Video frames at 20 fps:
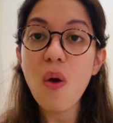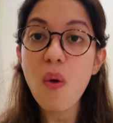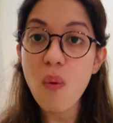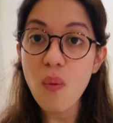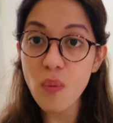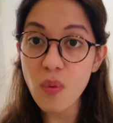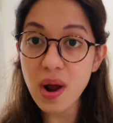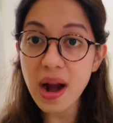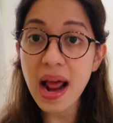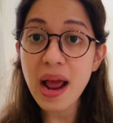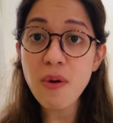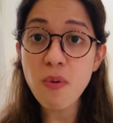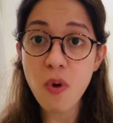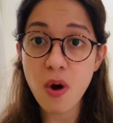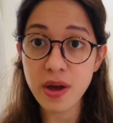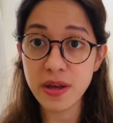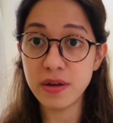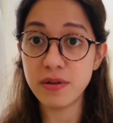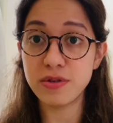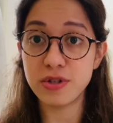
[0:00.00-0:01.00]
What I
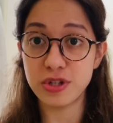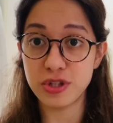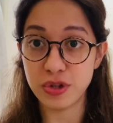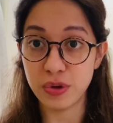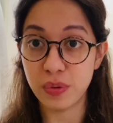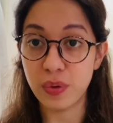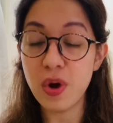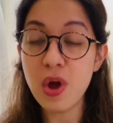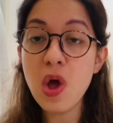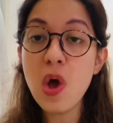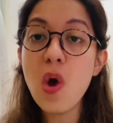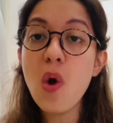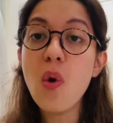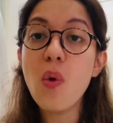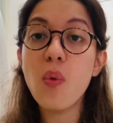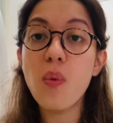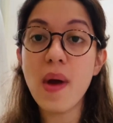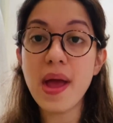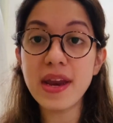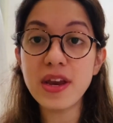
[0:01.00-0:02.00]
want you to do
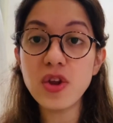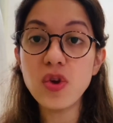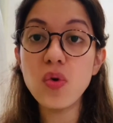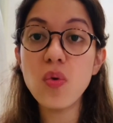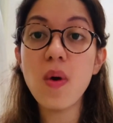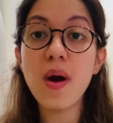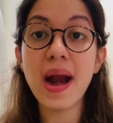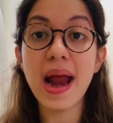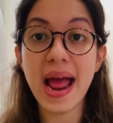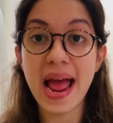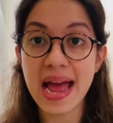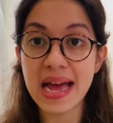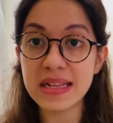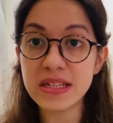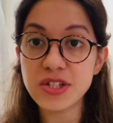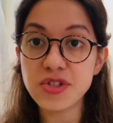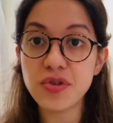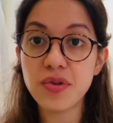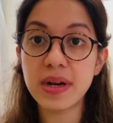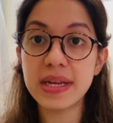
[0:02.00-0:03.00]
when you are
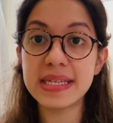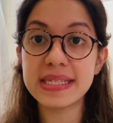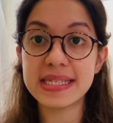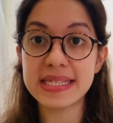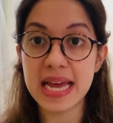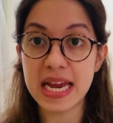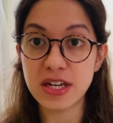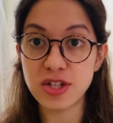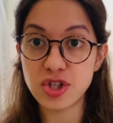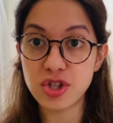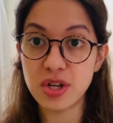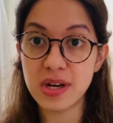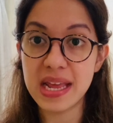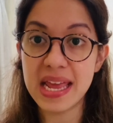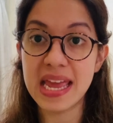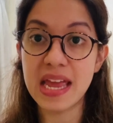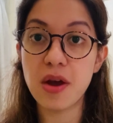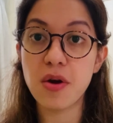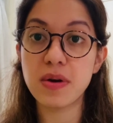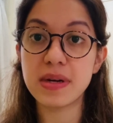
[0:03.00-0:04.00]
answering section
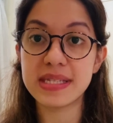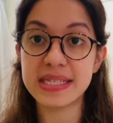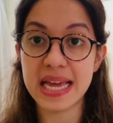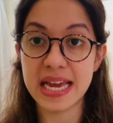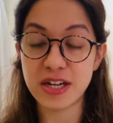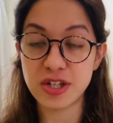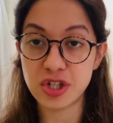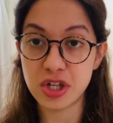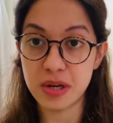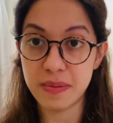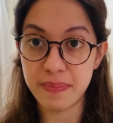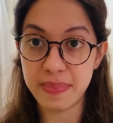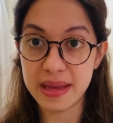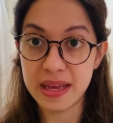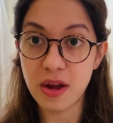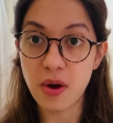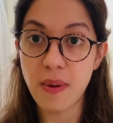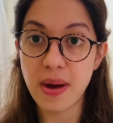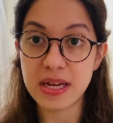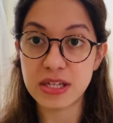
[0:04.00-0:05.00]
A or section
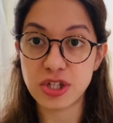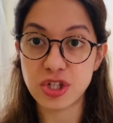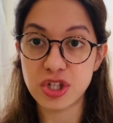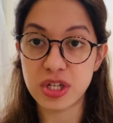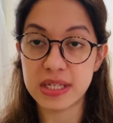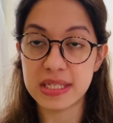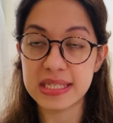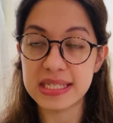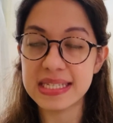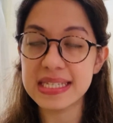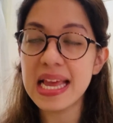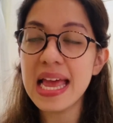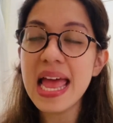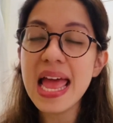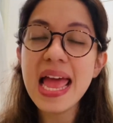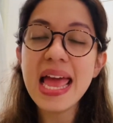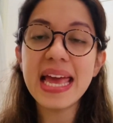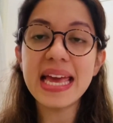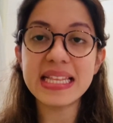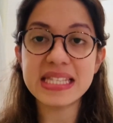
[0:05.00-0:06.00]
B questions,
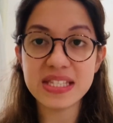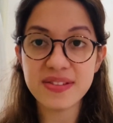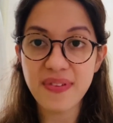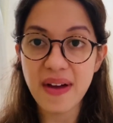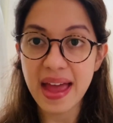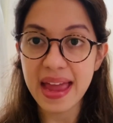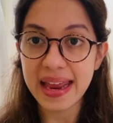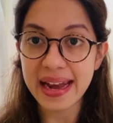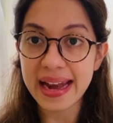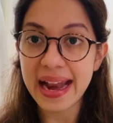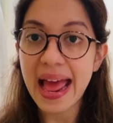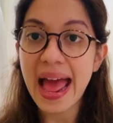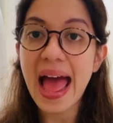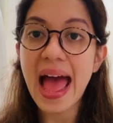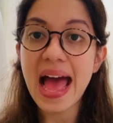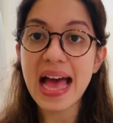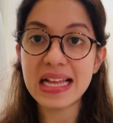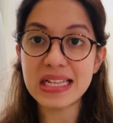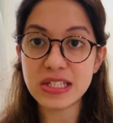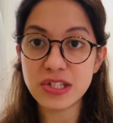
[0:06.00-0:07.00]
it's fine.
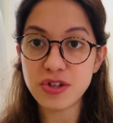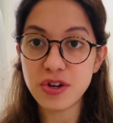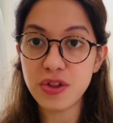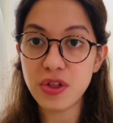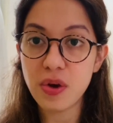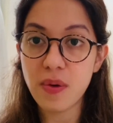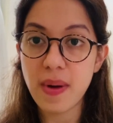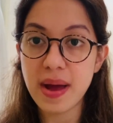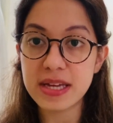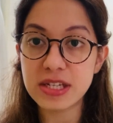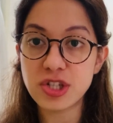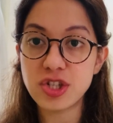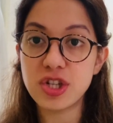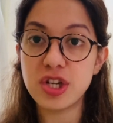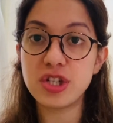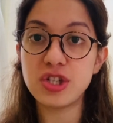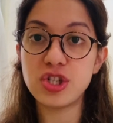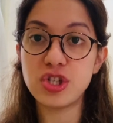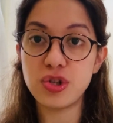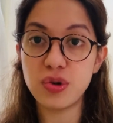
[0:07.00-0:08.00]
Answer the
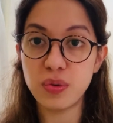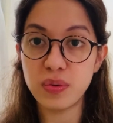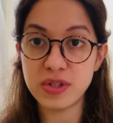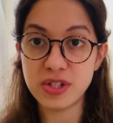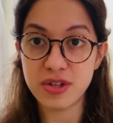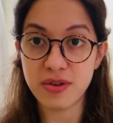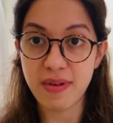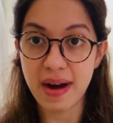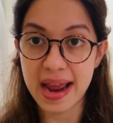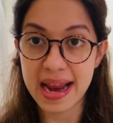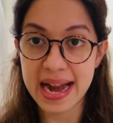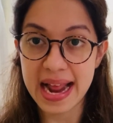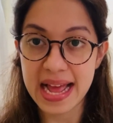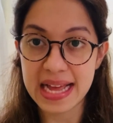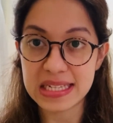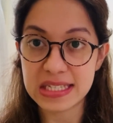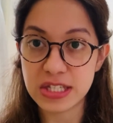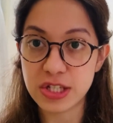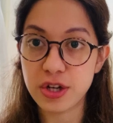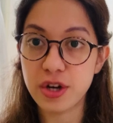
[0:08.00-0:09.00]
question, choose the right
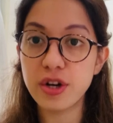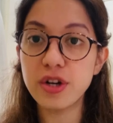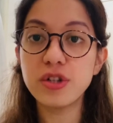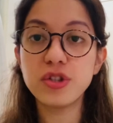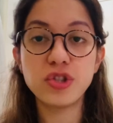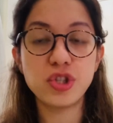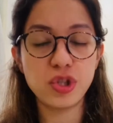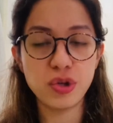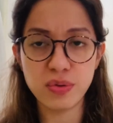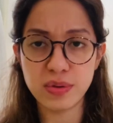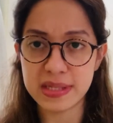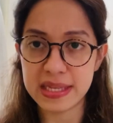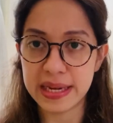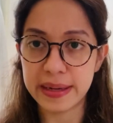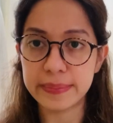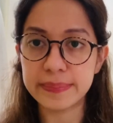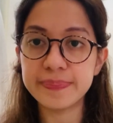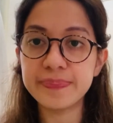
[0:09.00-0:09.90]
answer, choose it.